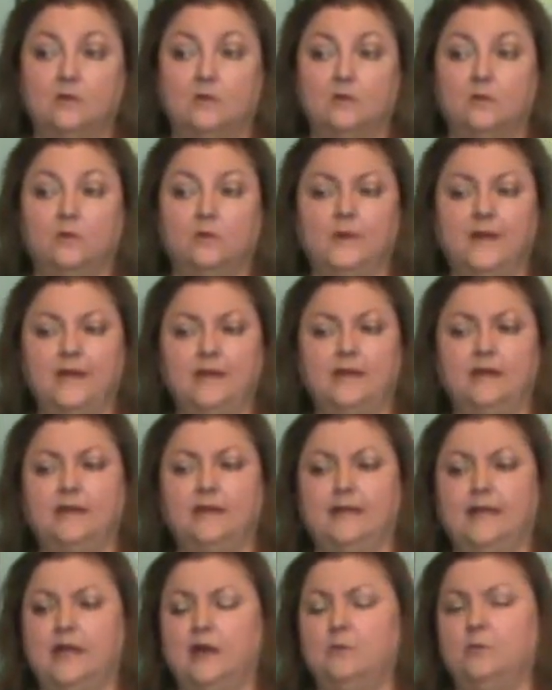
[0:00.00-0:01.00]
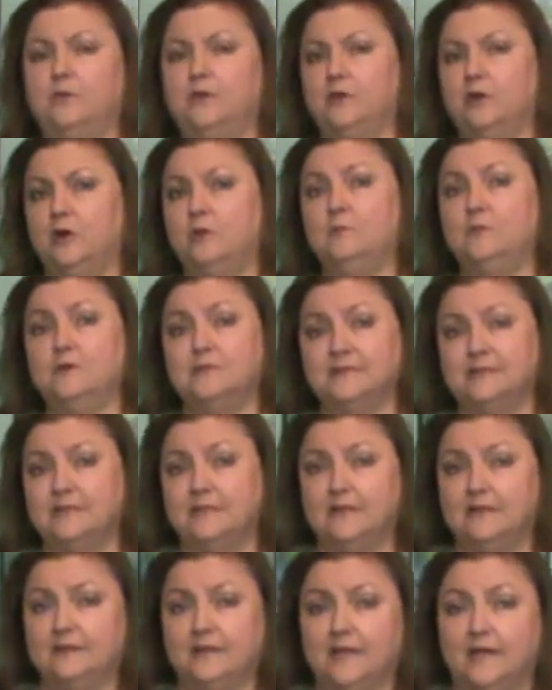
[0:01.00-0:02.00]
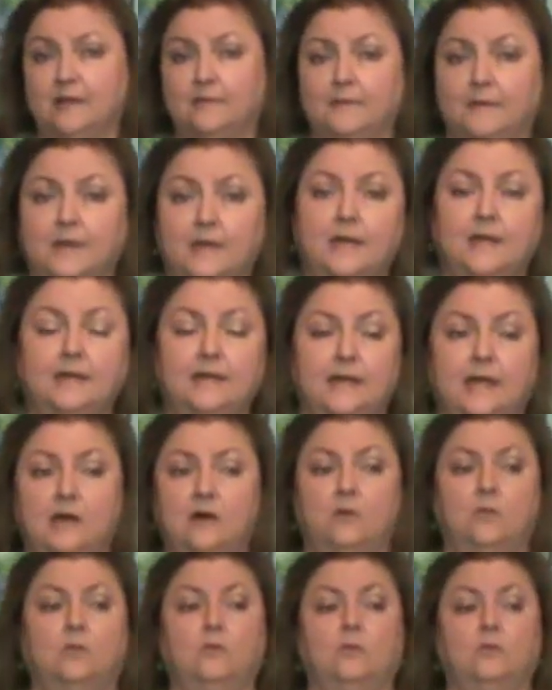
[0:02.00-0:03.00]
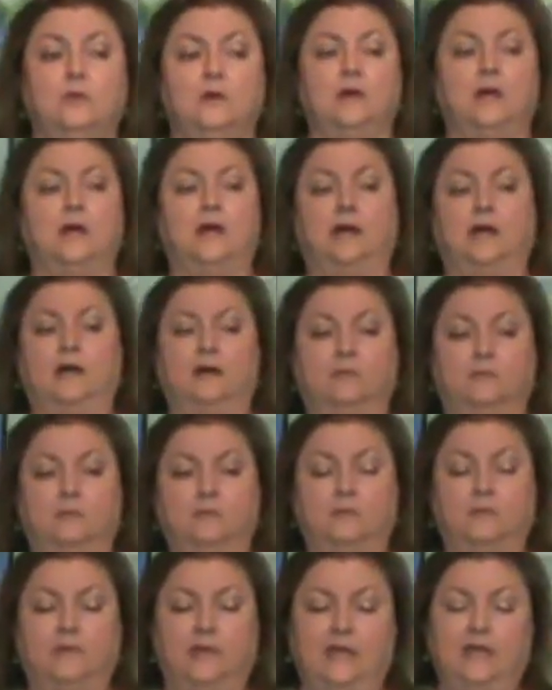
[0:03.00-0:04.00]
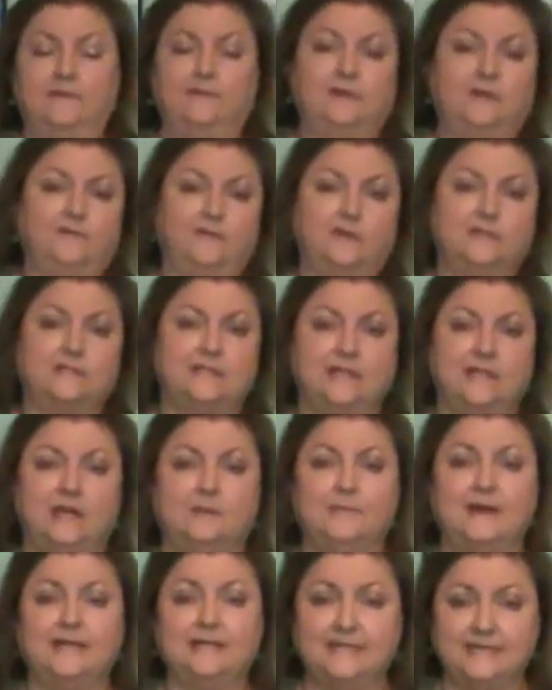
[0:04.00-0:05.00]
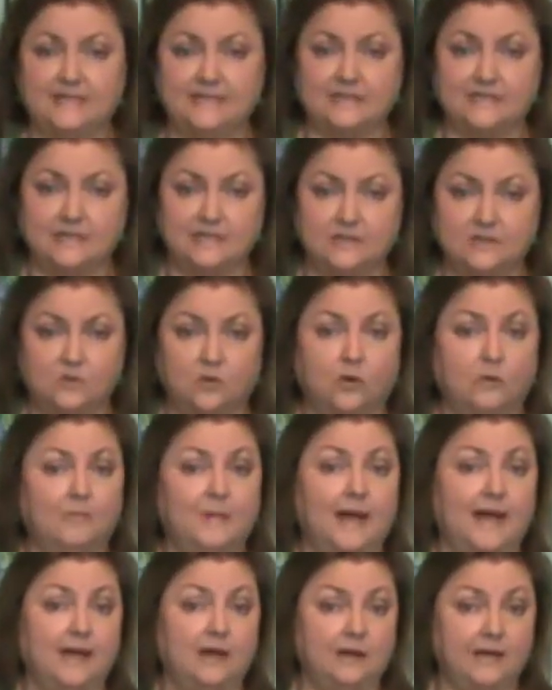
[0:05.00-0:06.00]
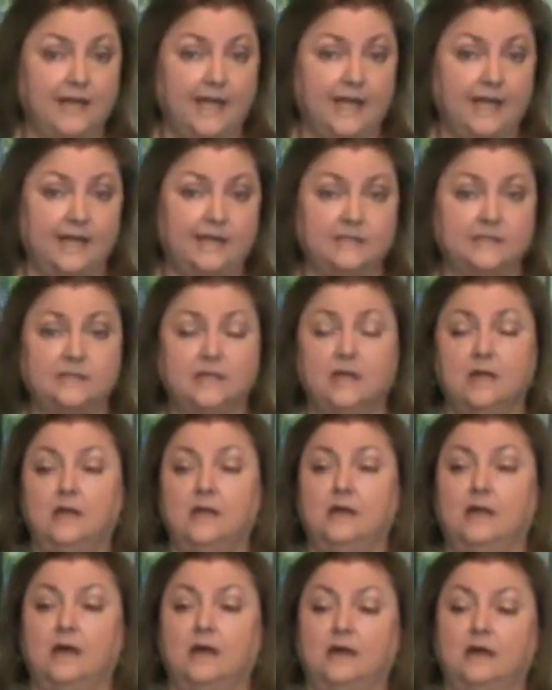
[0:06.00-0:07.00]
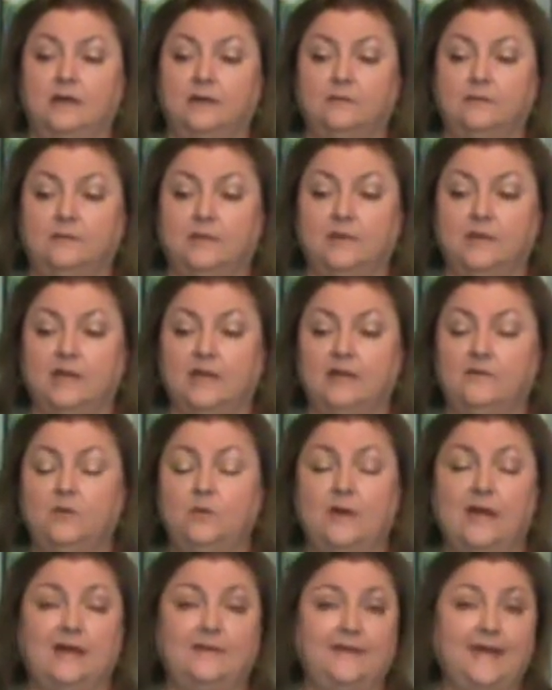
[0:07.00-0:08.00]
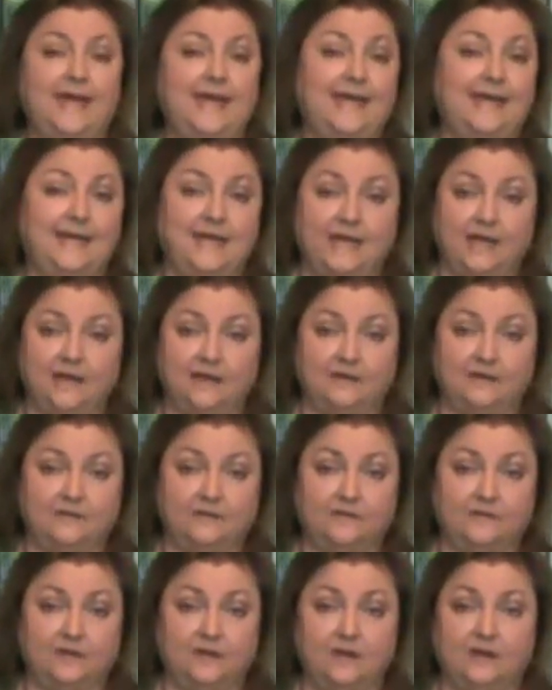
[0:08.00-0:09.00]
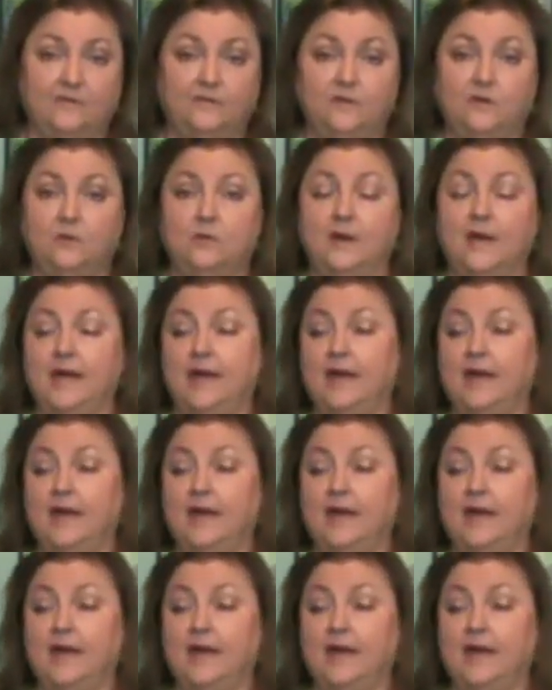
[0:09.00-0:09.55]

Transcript: Well, Reiki can help with almost anything. Now, even if you're sending it by distance or by on hand, if you have headaches, if you're